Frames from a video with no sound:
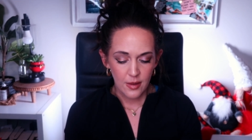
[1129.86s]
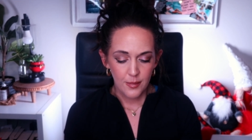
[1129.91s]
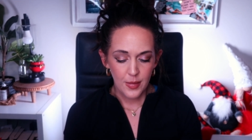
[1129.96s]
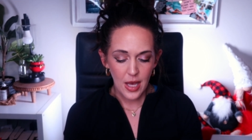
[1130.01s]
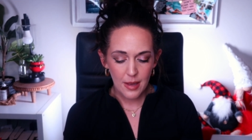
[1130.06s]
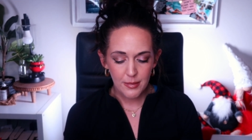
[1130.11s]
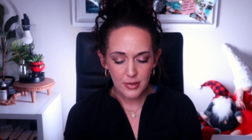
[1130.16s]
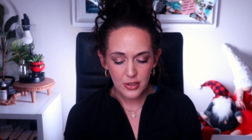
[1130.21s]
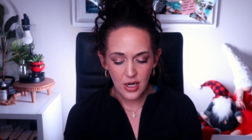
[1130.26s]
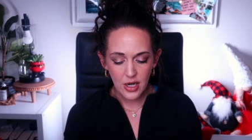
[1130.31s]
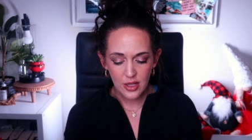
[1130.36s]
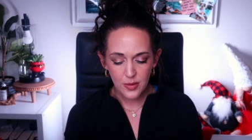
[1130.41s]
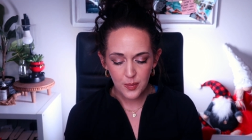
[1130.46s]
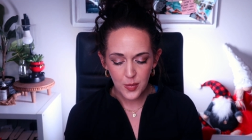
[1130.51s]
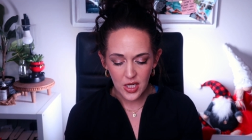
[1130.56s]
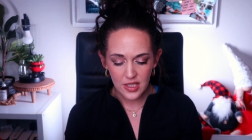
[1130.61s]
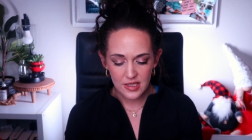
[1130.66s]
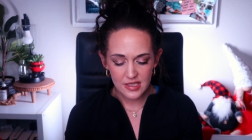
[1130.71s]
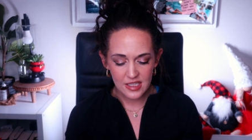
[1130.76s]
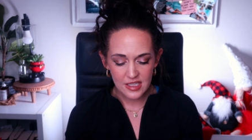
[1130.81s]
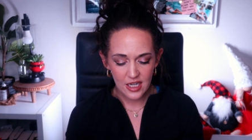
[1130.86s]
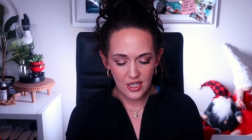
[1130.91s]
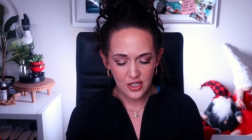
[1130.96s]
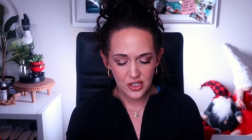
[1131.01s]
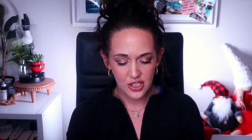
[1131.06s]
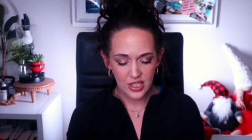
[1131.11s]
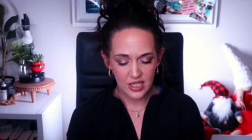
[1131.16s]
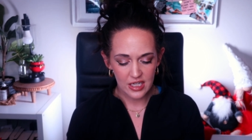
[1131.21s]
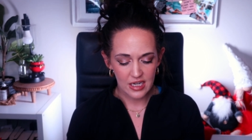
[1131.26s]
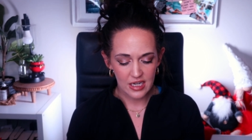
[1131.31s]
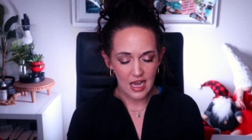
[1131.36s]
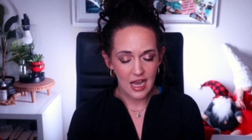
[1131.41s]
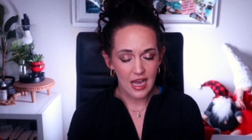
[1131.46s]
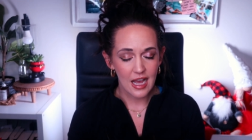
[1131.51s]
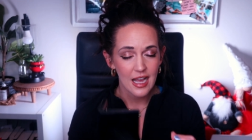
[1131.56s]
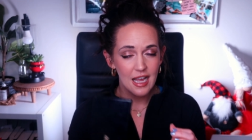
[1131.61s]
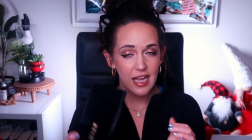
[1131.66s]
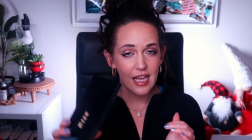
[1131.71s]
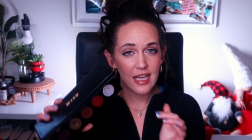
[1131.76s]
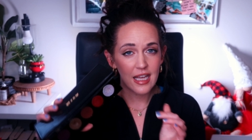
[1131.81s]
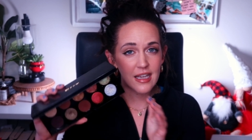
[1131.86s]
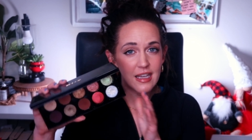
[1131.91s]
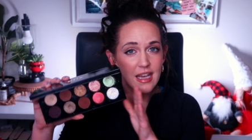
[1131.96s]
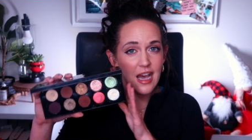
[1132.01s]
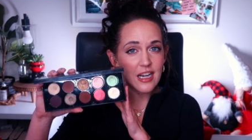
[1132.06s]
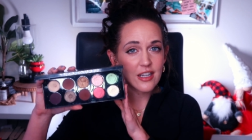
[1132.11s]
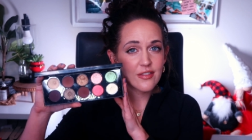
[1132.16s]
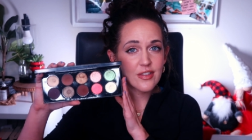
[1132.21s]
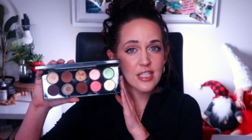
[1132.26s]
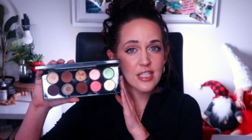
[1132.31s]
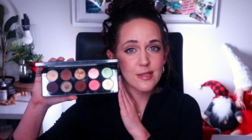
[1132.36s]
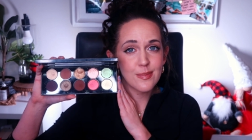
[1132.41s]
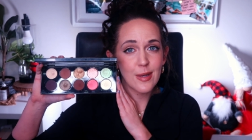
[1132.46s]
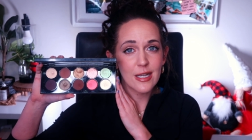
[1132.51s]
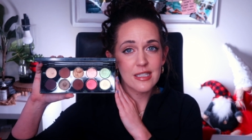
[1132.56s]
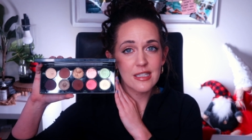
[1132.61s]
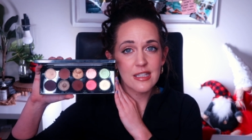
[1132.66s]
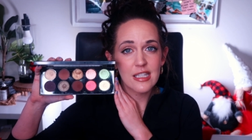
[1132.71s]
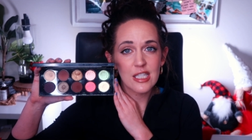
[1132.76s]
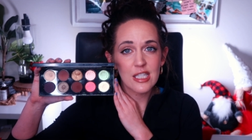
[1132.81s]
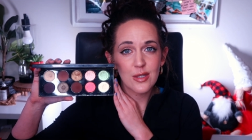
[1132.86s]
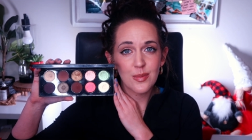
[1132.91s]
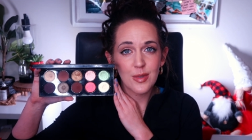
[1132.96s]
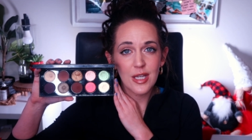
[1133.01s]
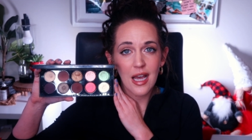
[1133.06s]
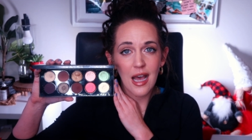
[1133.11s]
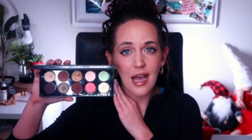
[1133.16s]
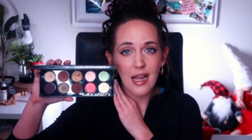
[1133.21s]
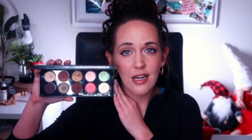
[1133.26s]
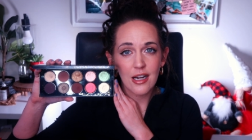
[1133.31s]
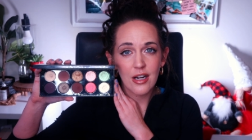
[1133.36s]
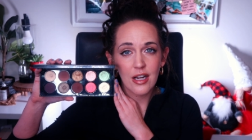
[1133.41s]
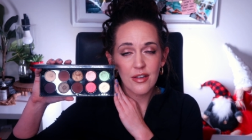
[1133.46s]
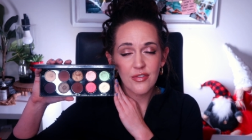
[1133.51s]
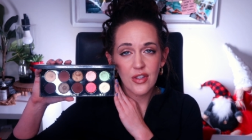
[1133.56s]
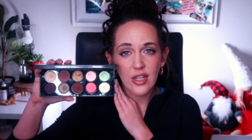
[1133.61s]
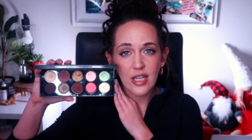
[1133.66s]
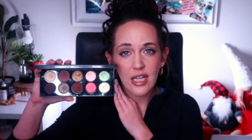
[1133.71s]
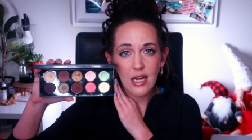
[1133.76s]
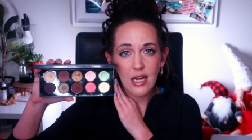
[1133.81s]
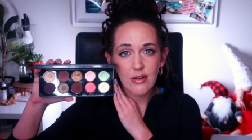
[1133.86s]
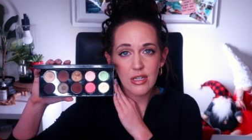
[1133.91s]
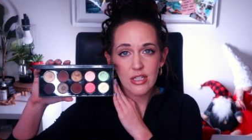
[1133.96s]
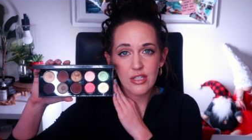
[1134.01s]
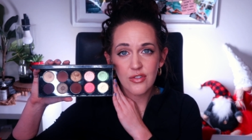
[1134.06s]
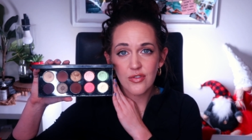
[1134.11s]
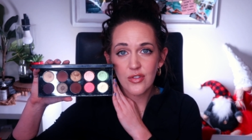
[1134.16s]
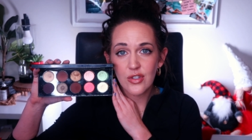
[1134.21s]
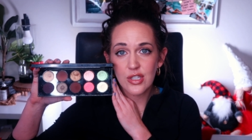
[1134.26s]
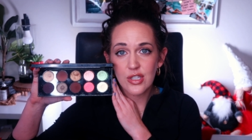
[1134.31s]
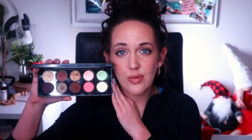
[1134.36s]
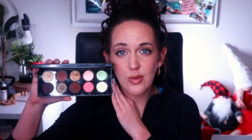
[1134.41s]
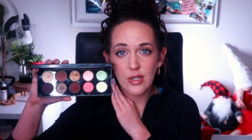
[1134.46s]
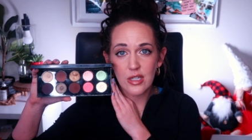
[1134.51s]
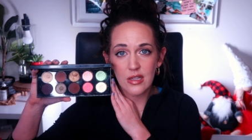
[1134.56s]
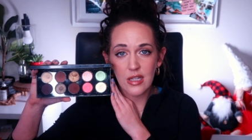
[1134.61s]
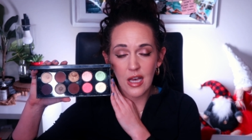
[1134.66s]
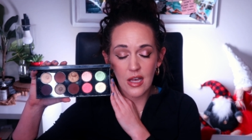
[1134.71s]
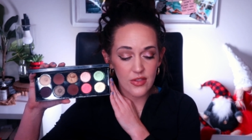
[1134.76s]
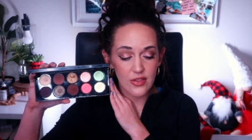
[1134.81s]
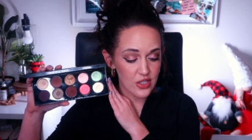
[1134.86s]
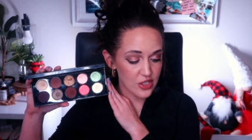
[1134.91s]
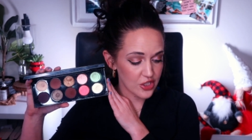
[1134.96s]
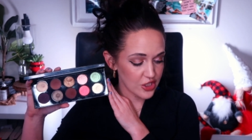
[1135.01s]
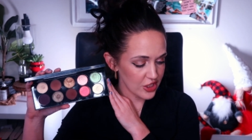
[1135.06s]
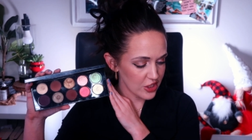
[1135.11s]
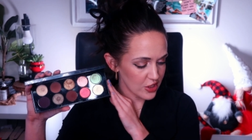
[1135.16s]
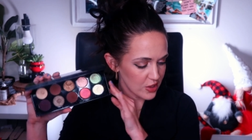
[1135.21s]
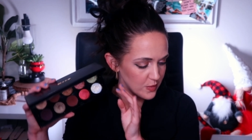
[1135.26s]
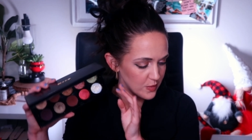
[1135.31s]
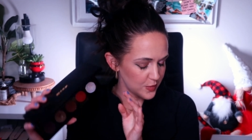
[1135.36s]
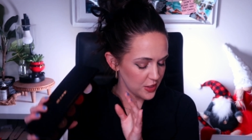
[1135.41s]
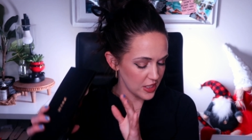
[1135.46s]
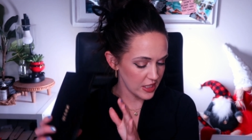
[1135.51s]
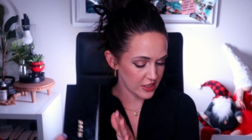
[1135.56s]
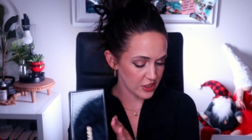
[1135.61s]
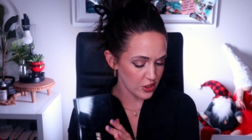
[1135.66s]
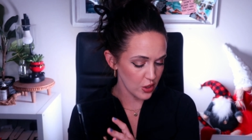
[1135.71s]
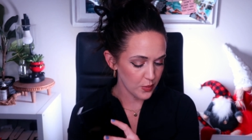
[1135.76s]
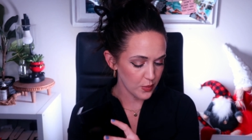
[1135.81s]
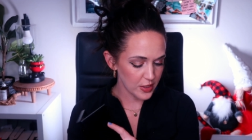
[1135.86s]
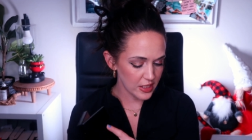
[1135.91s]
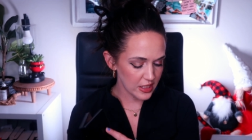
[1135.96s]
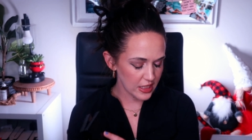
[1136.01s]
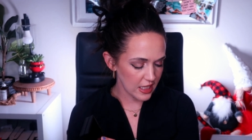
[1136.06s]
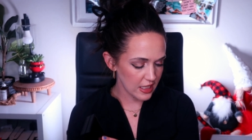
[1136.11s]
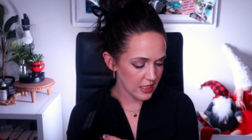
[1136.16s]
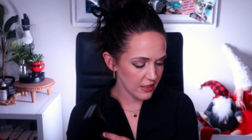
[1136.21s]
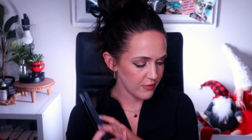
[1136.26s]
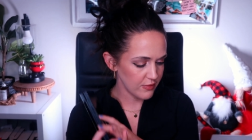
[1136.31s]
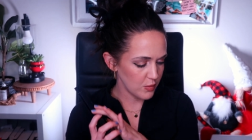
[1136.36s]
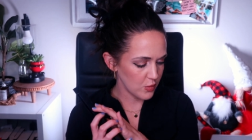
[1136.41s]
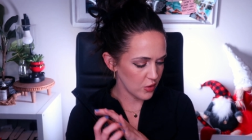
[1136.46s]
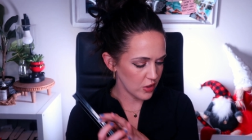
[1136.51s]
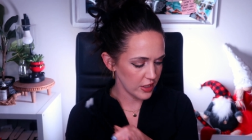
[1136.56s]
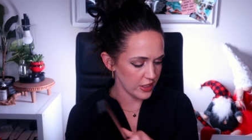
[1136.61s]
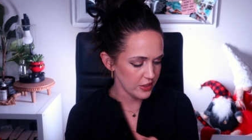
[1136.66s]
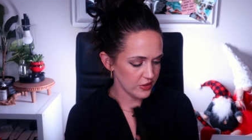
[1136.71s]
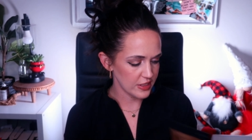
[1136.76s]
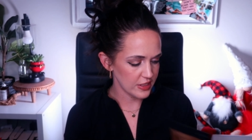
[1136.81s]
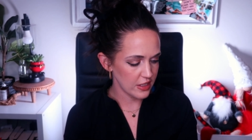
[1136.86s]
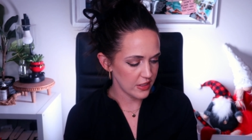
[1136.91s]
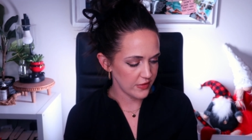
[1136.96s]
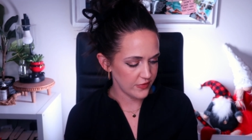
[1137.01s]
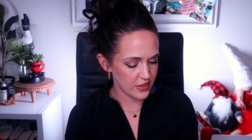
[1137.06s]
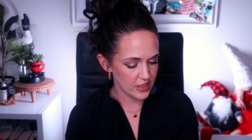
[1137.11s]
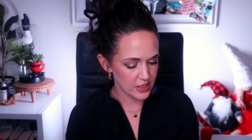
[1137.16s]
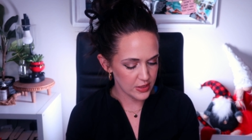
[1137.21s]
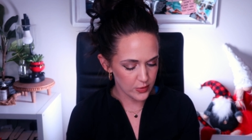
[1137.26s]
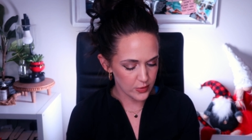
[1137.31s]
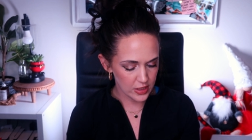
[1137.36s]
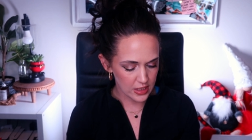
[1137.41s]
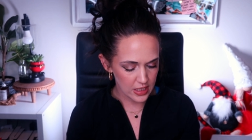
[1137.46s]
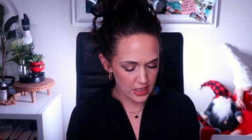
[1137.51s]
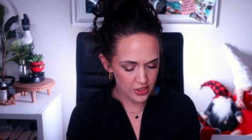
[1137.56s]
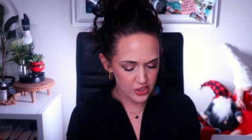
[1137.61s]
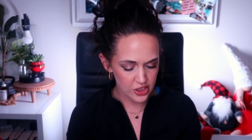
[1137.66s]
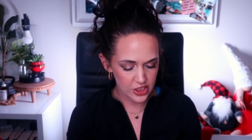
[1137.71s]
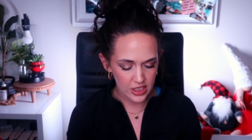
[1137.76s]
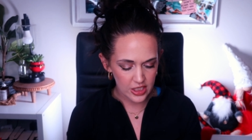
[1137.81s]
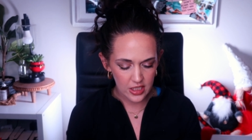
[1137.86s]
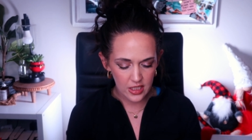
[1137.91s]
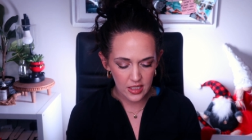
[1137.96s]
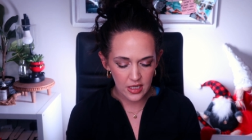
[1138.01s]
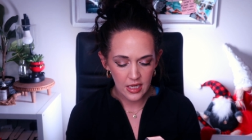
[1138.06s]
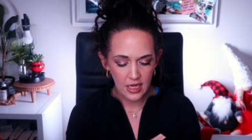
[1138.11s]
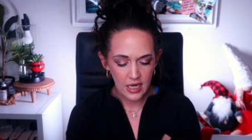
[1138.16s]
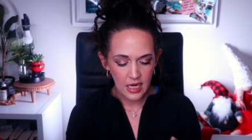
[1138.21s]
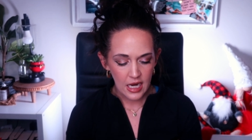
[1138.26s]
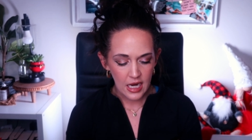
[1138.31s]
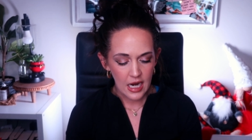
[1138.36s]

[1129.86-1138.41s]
Pat McGrath Bronze Seduction. I kind of expected this to be higher. I feel like I reached for this one a lot this year, but hoping to get even more use out of this one next year.